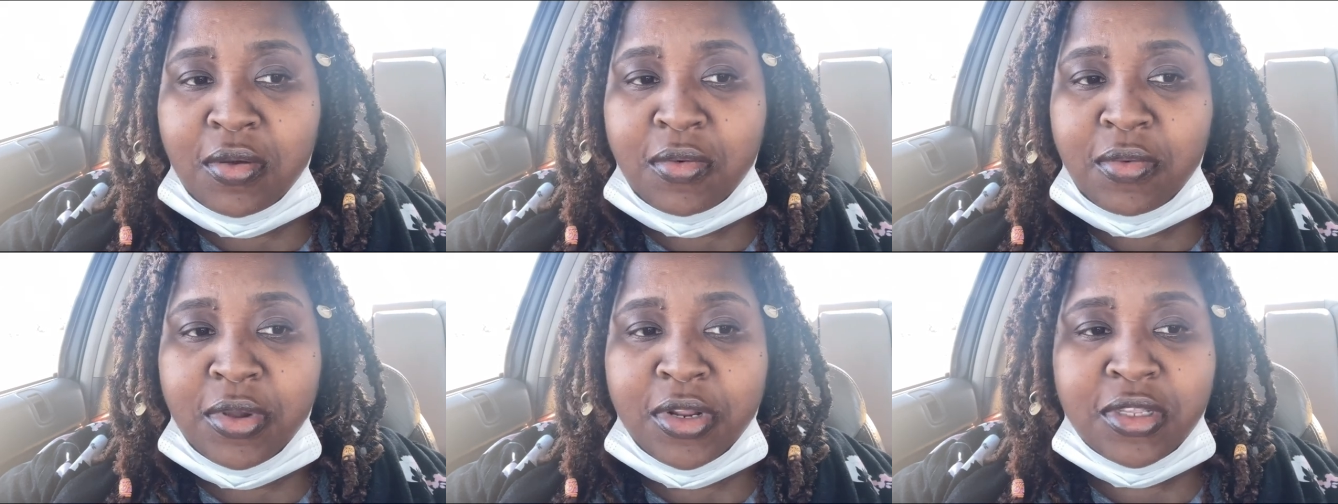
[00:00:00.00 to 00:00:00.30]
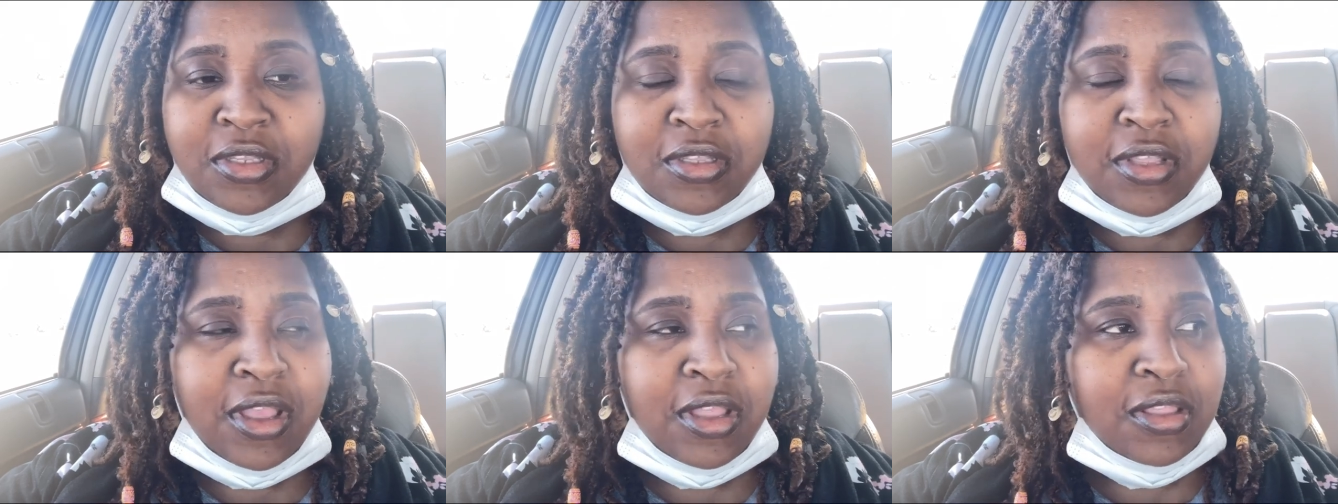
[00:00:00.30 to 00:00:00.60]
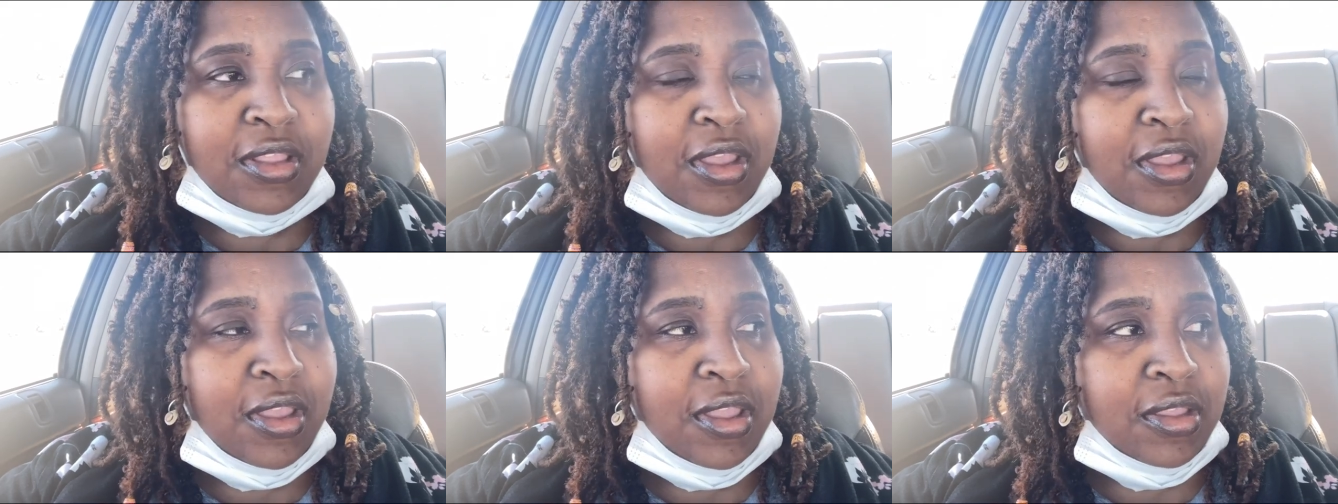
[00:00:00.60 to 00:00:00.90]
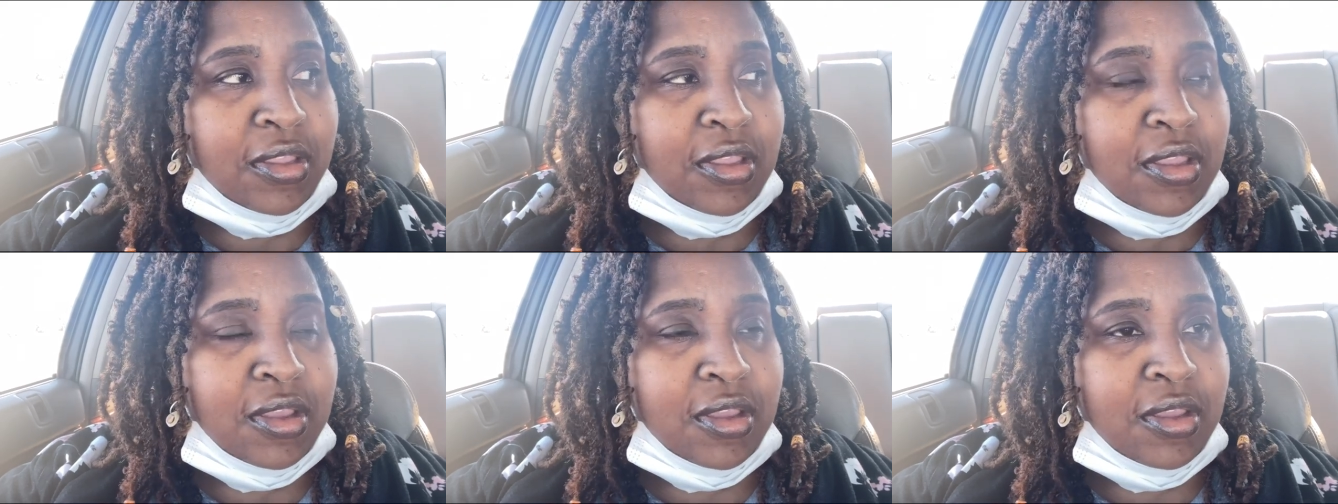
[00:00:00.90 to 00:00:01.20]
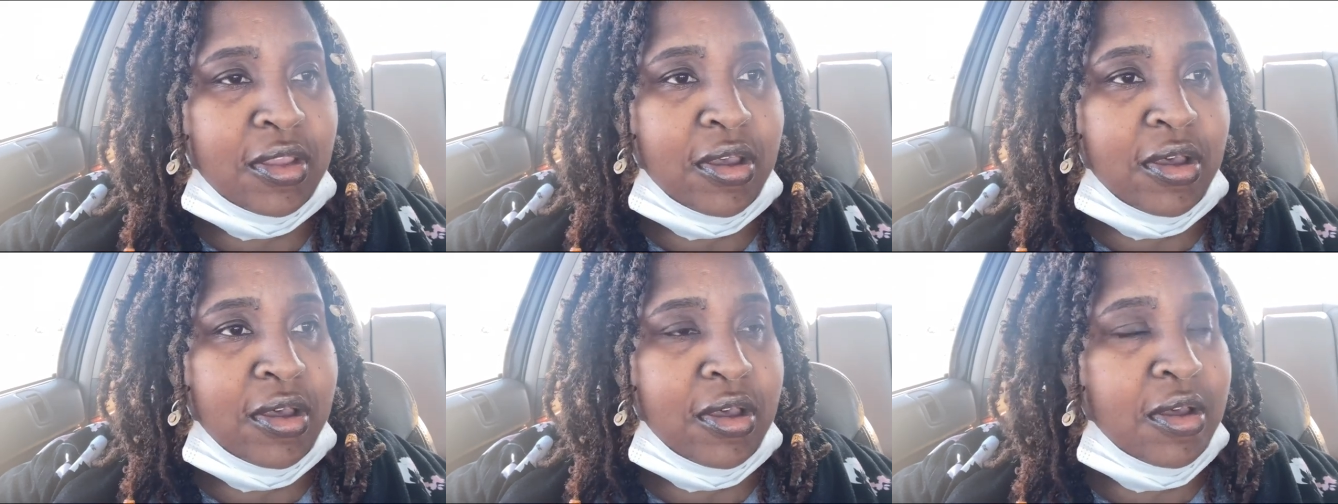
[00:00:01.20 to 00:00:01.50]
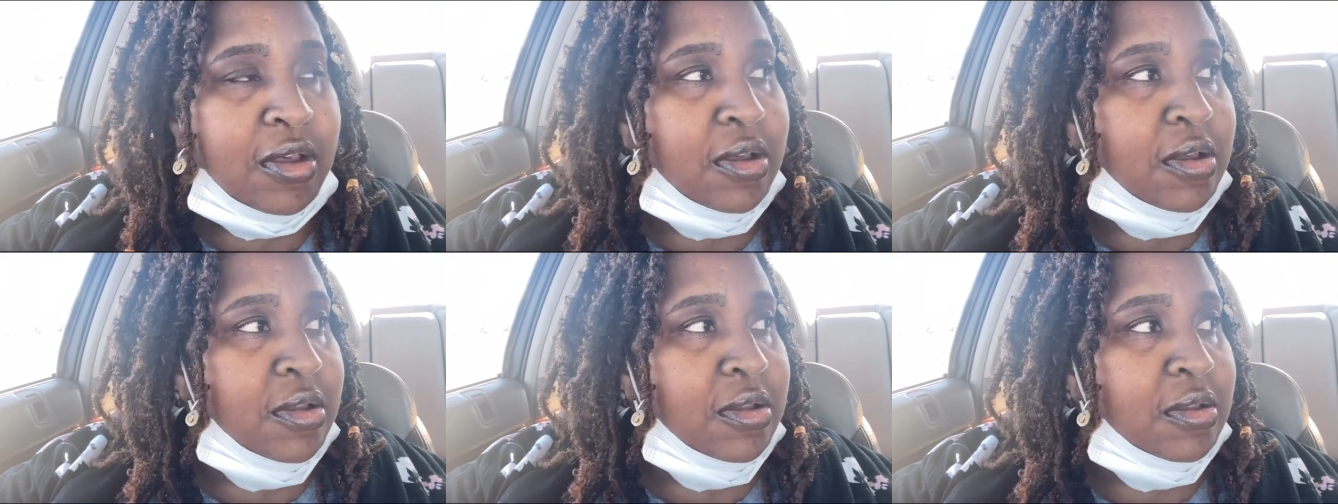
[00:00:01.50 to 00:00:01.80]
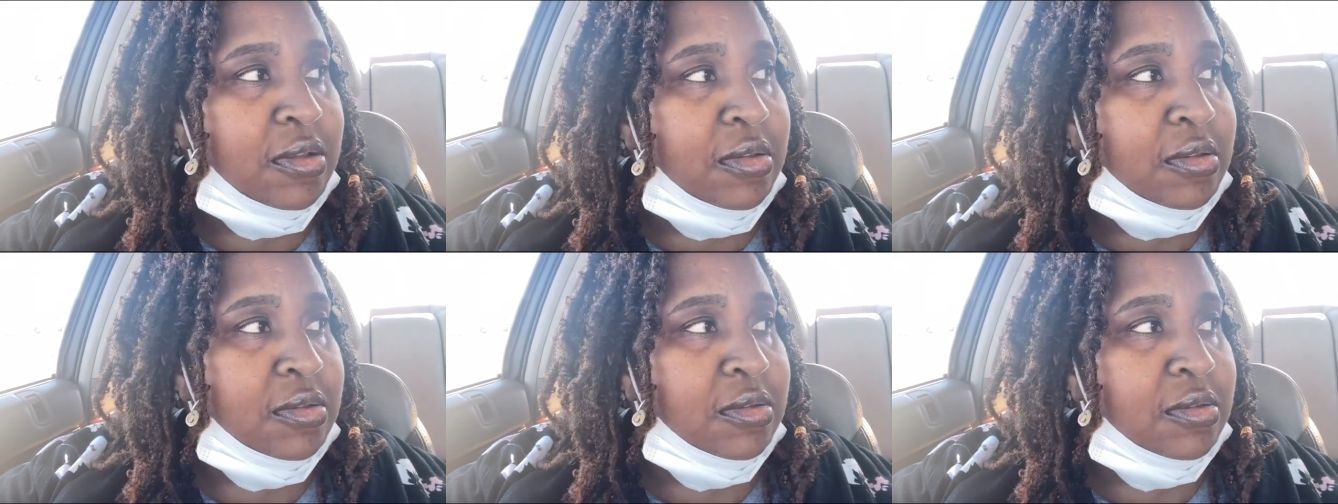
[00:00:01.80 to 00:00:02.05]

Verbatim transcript: what is that thing I get? Uh,